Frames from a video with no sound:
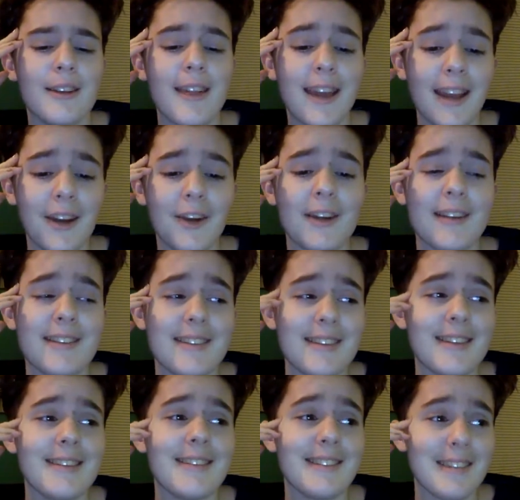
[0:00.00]
The Eric
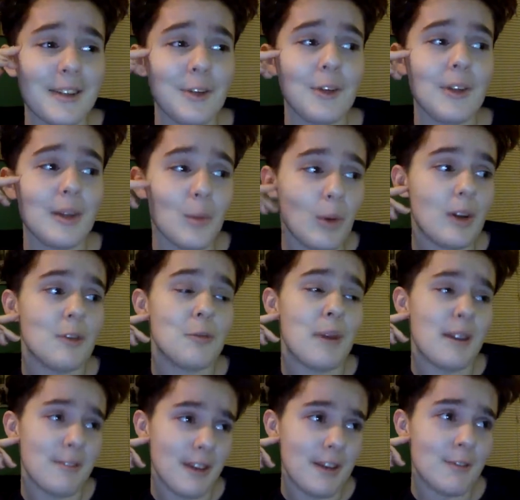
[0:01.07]
scene is literally one of
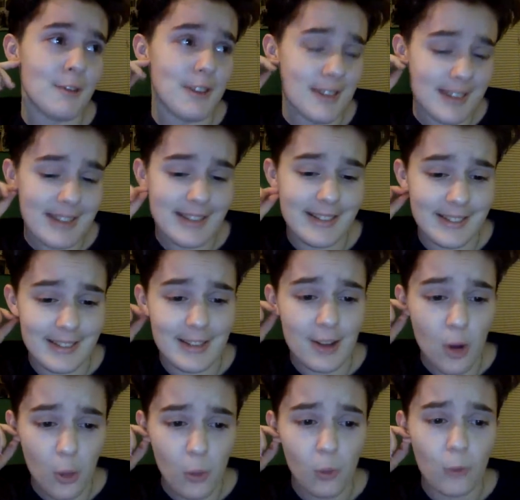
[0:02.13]
my favorite scenes in the
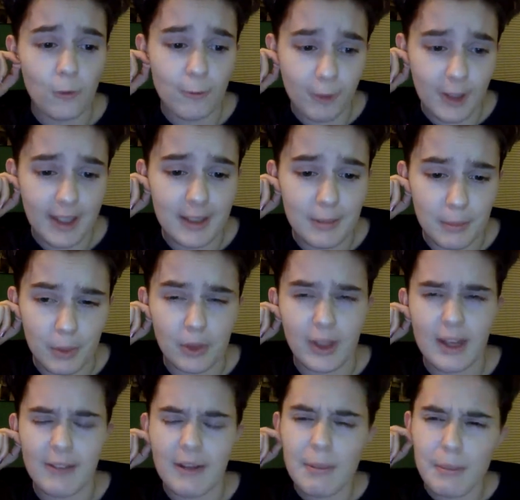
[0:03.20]
whole freaking book.
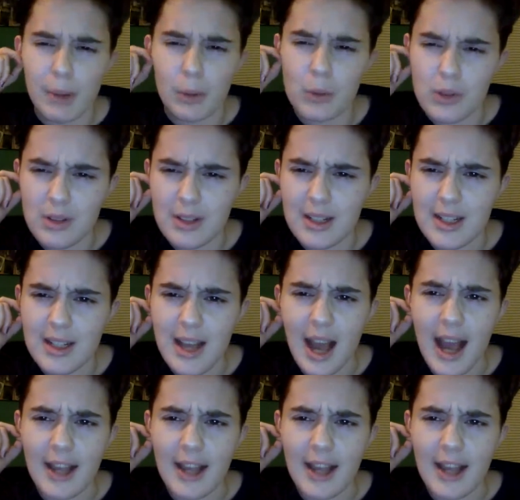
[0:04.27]
Have I posted it?